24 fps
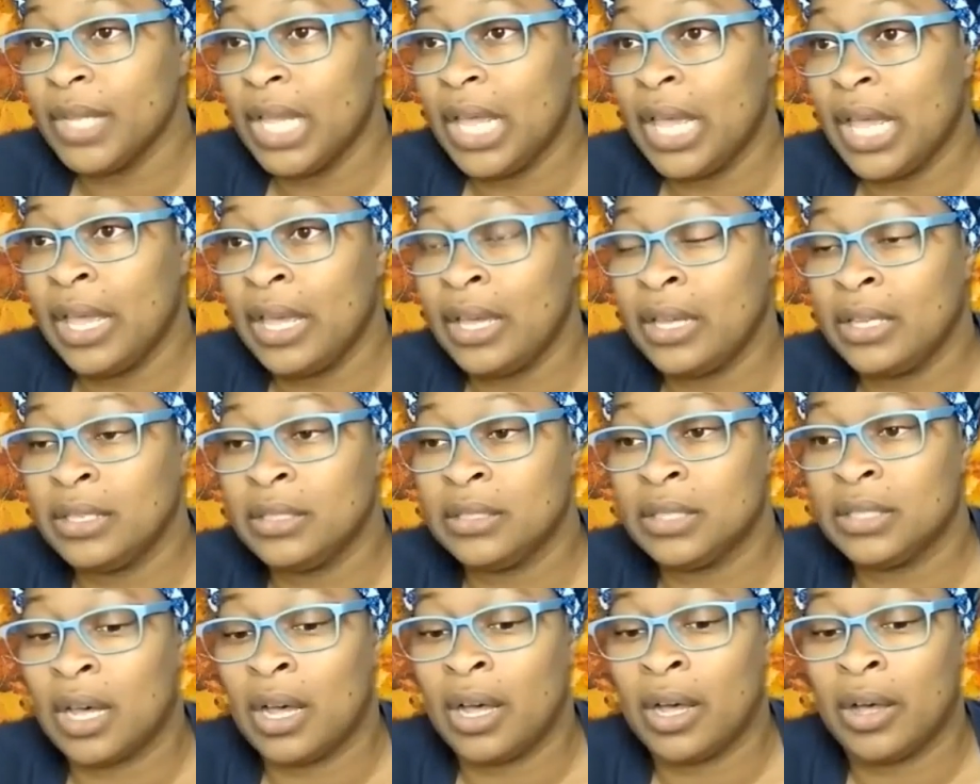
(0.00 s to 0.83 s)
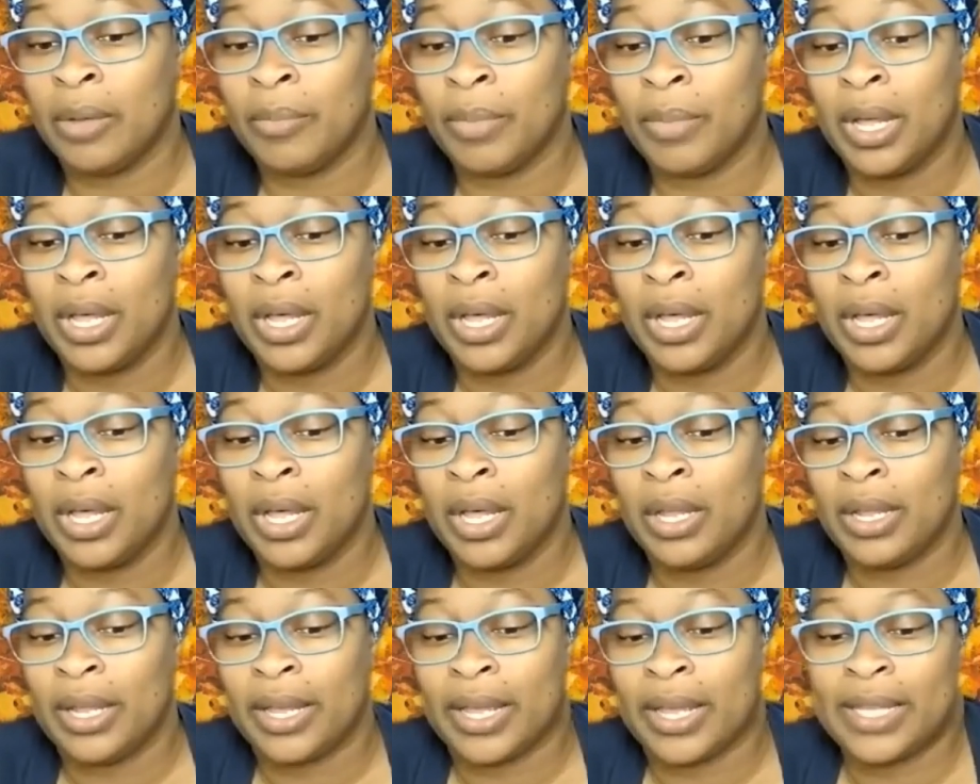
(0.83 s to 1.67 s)
And um,
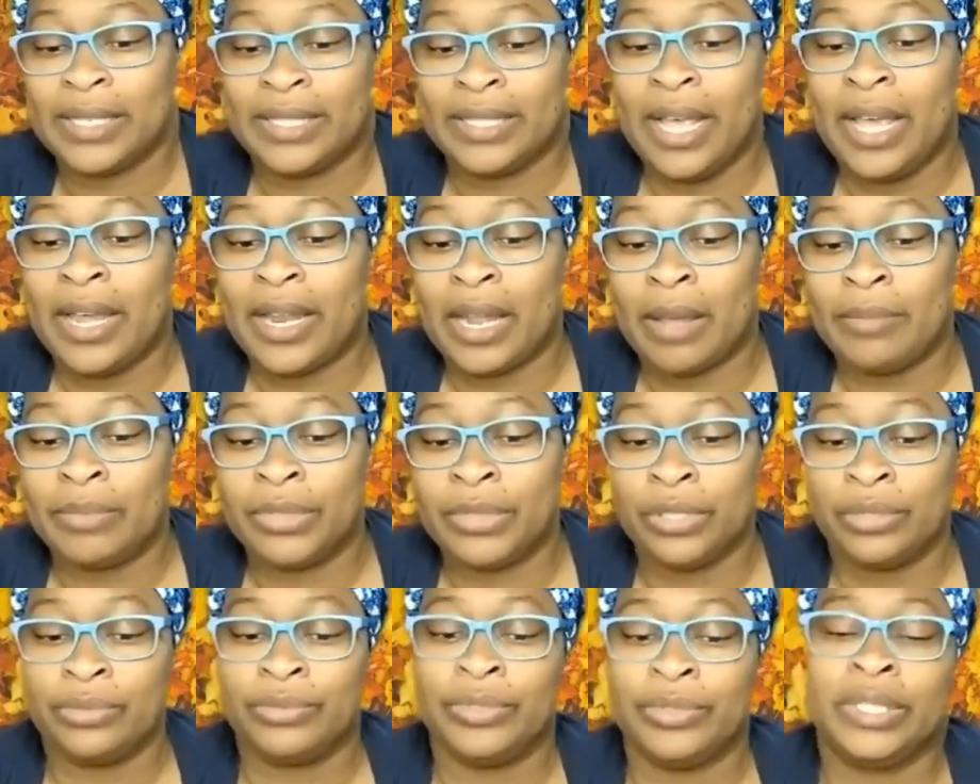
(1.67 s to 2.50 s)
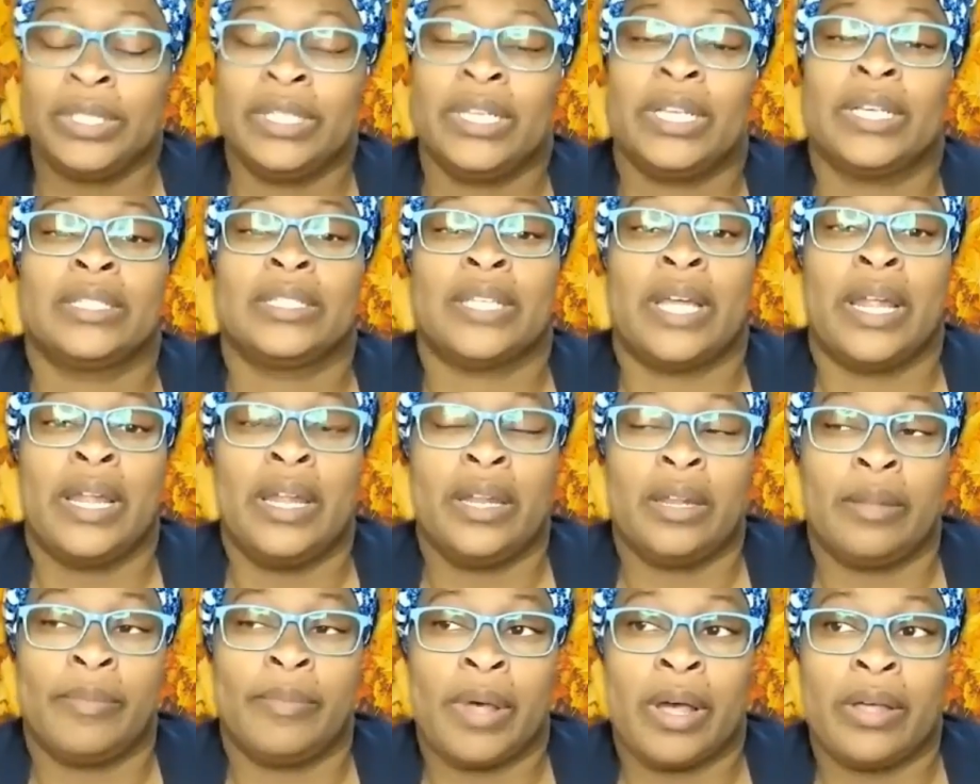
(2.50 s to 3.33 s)
like I said, I'm just really
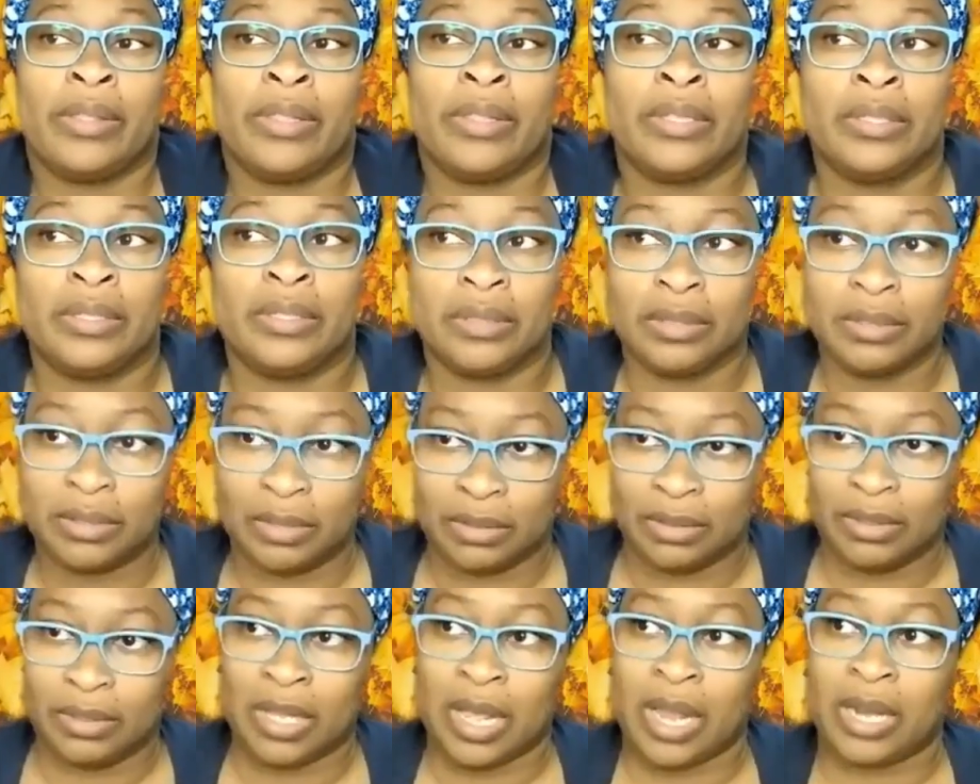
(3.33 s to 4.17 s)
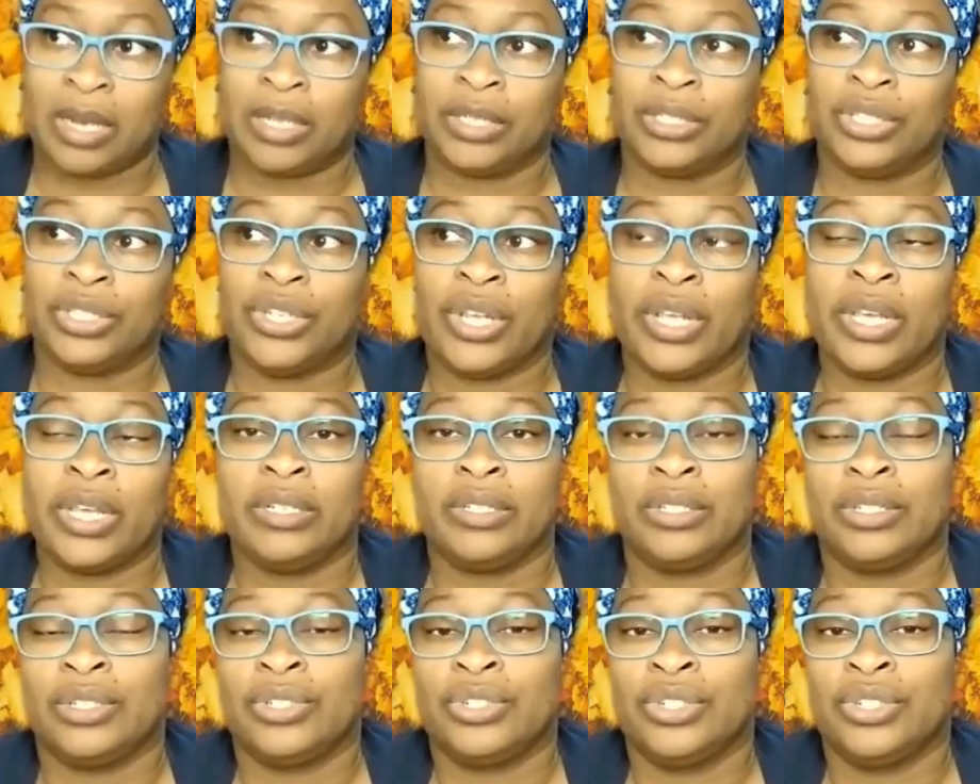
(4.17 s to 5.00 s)
excited about this kind of
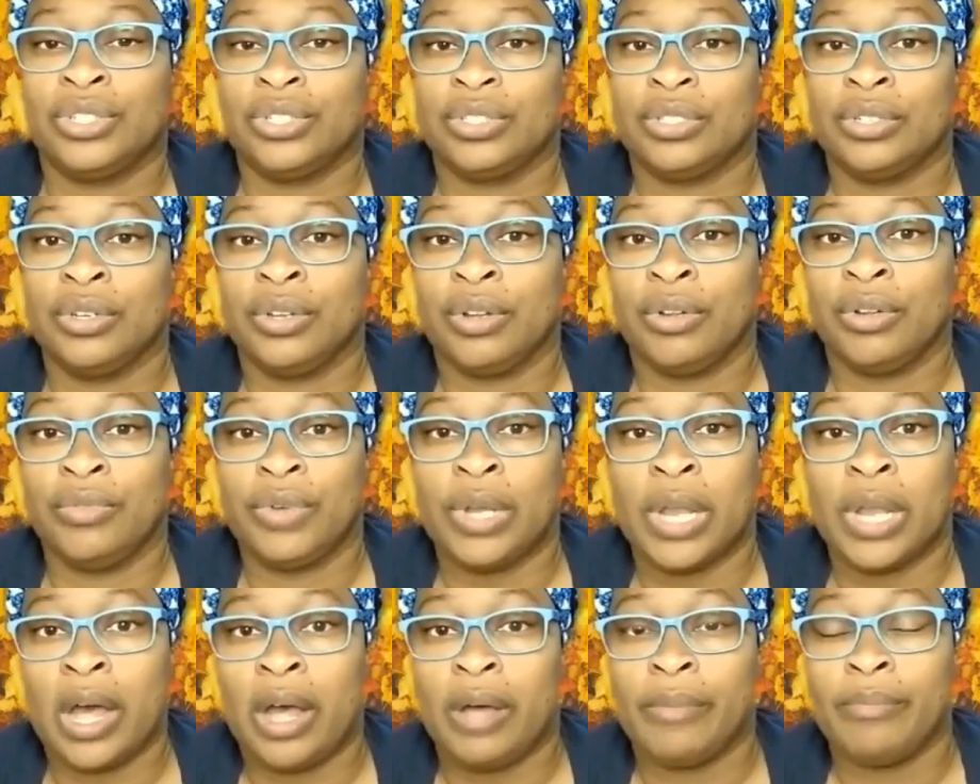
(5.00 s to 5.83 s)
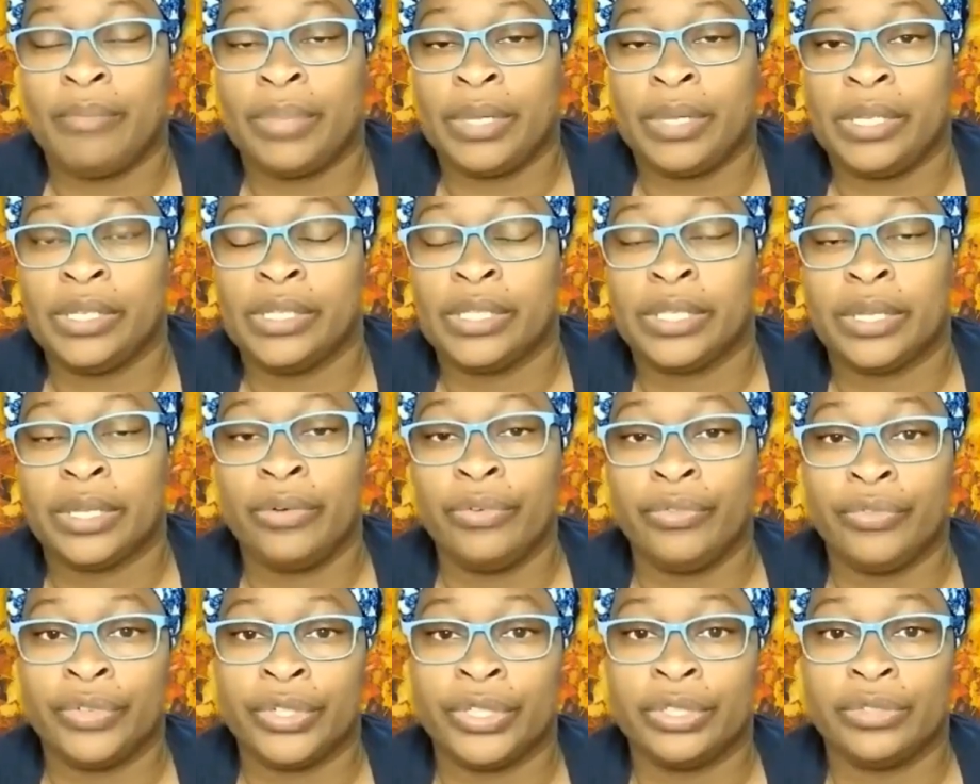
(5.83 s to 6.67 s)
chance to just, you know, not be
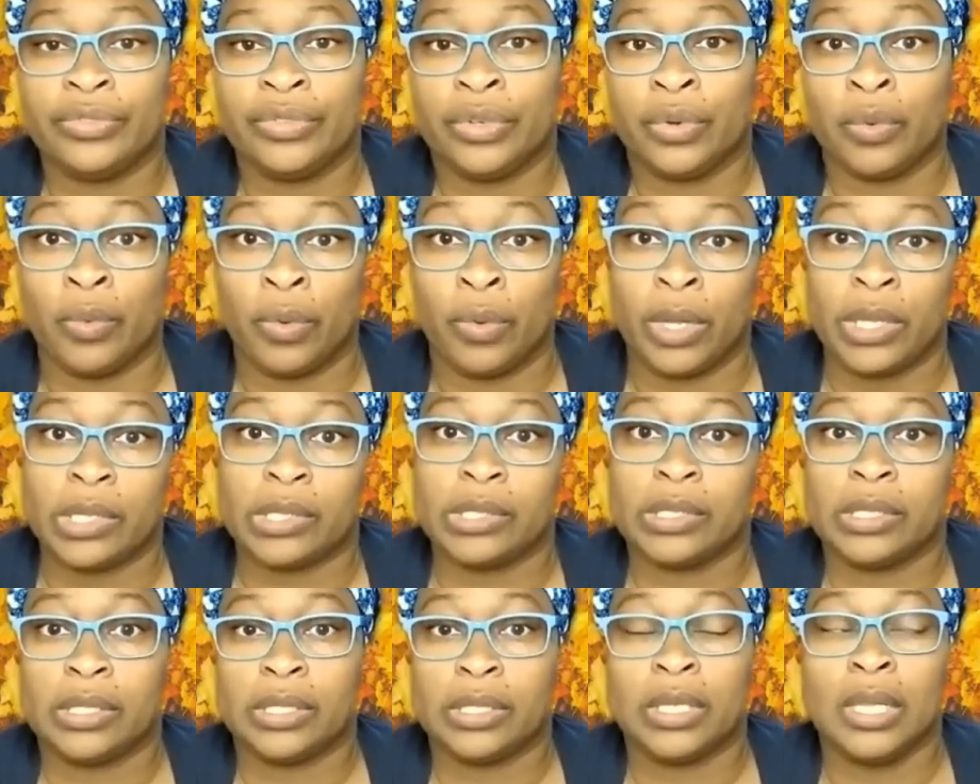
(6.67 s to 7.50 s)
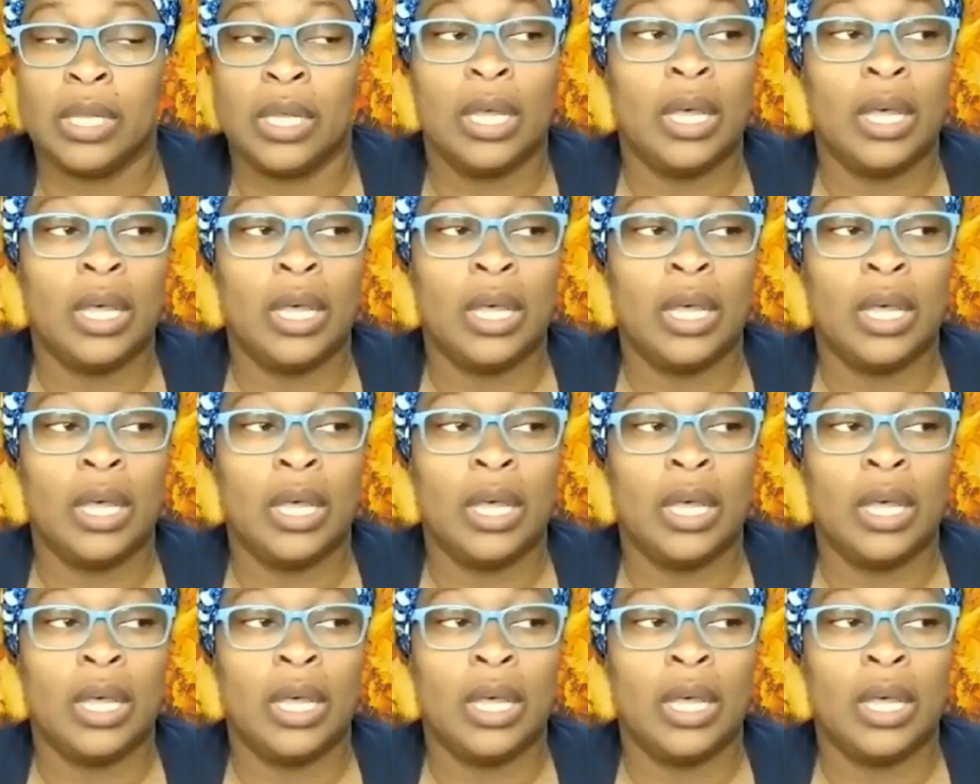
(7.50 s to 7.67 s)
selfish for once.